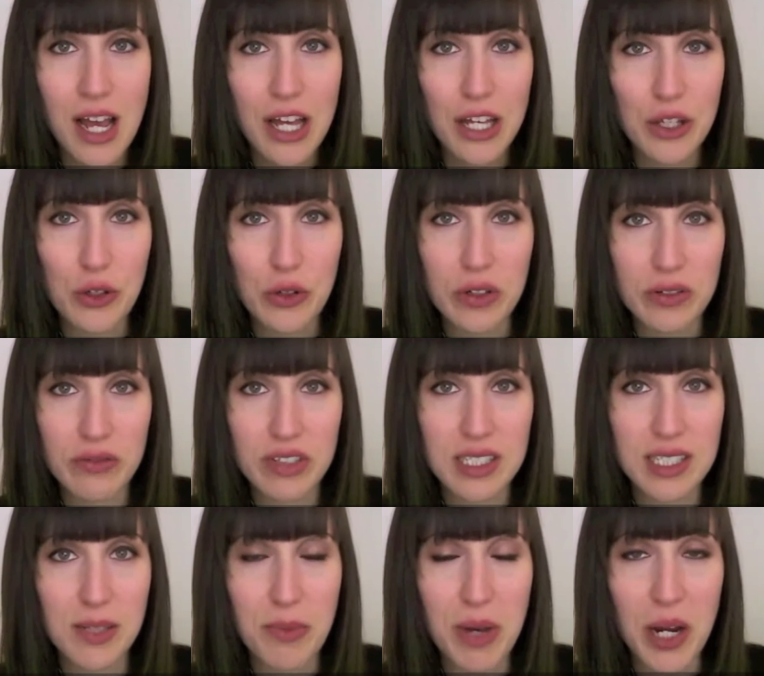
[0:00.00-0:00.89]
You can
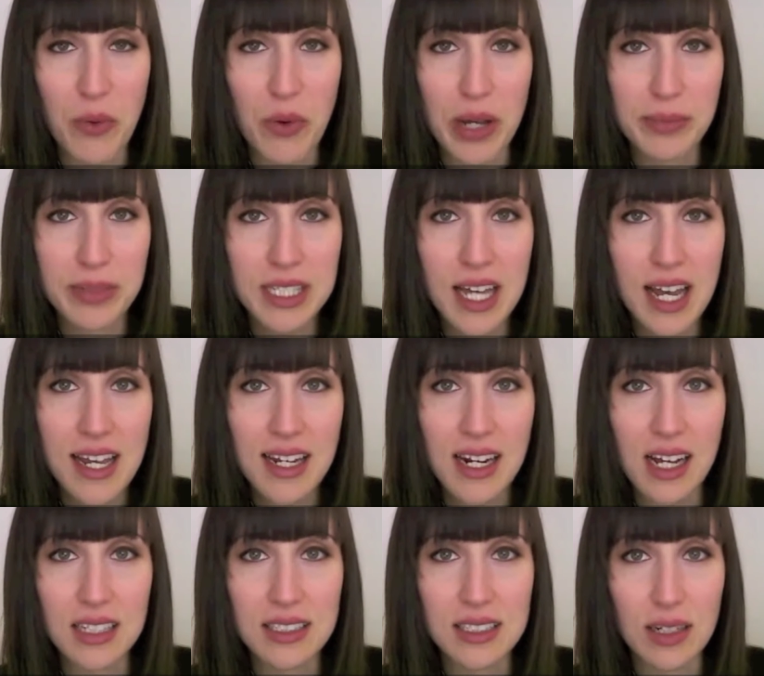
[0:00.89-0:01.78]
visit my website
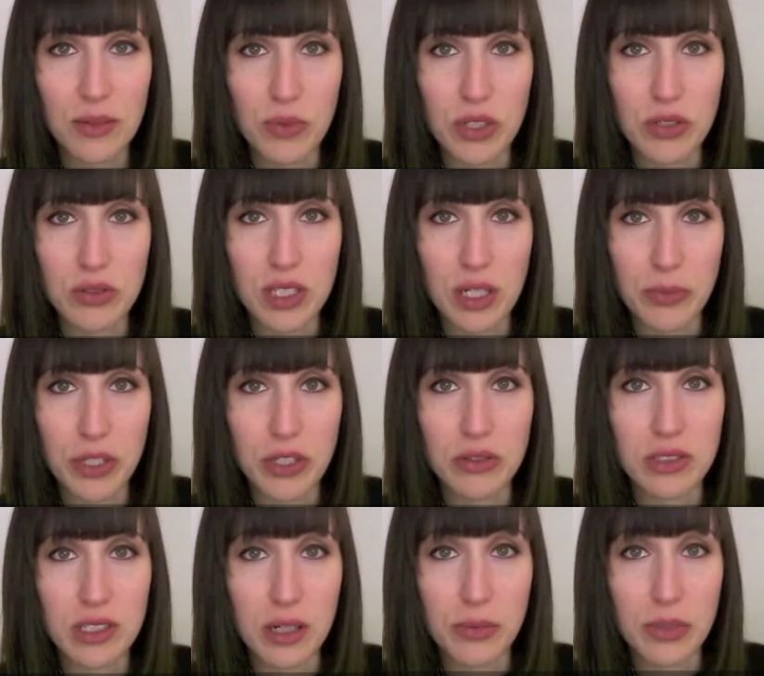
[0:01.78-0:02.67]
at
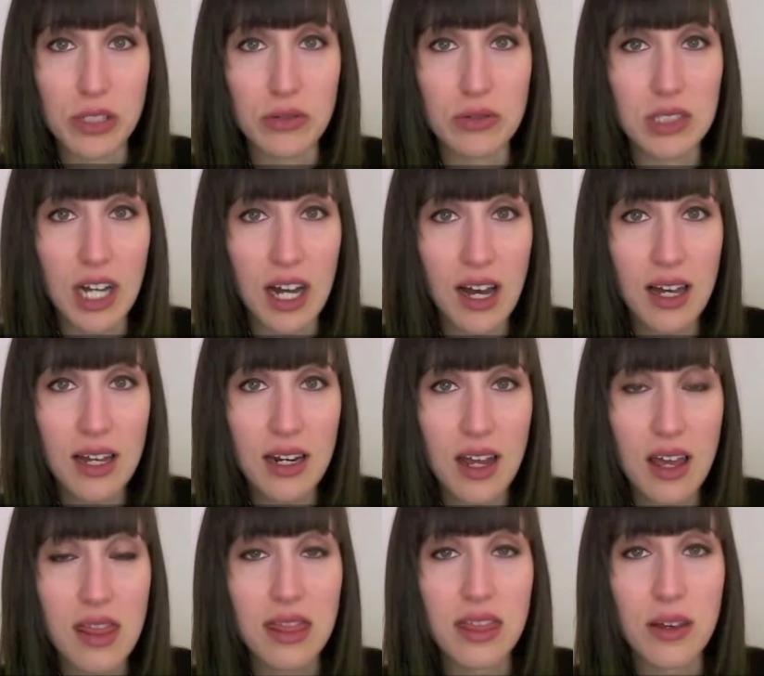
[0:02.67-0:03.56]

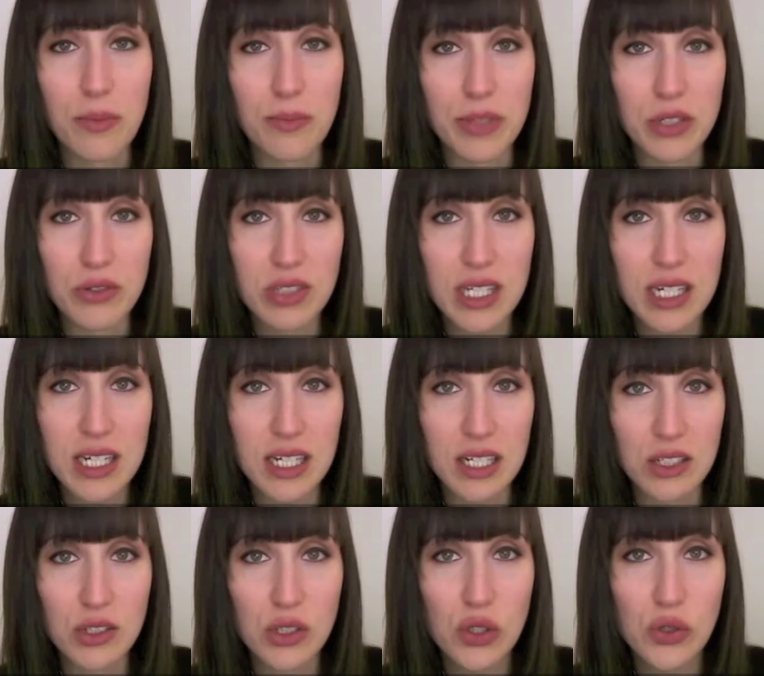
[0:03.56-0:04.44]

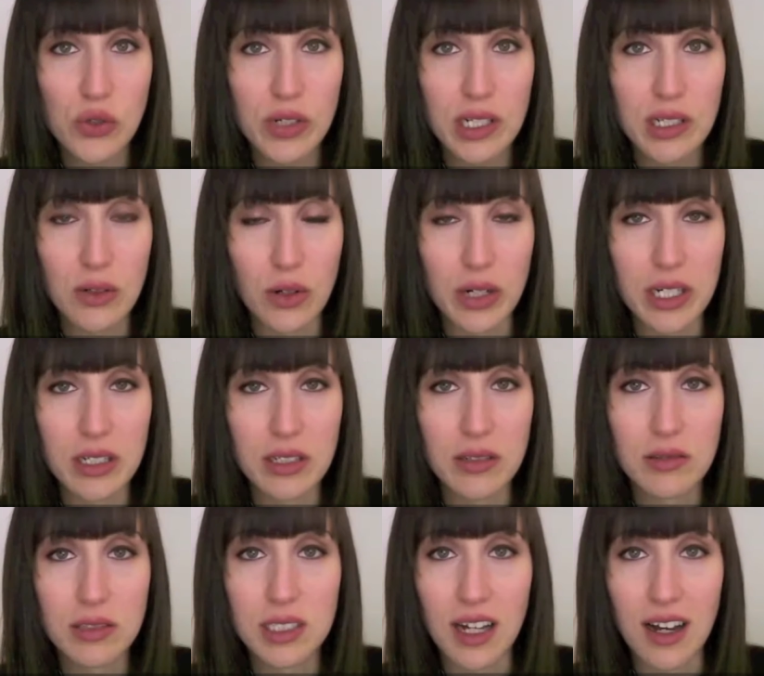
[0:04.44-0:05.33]

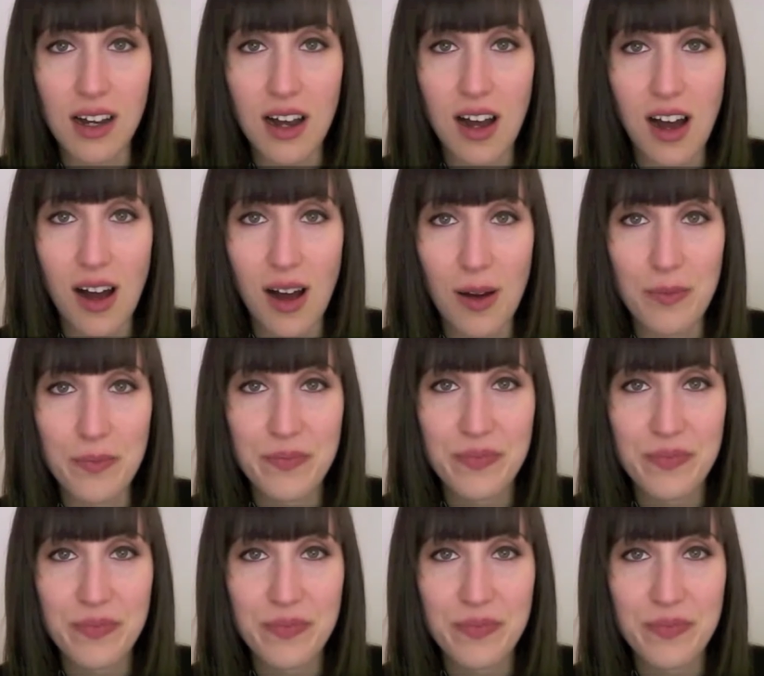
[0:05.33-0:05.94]
www.themusicindustrylawyer.com.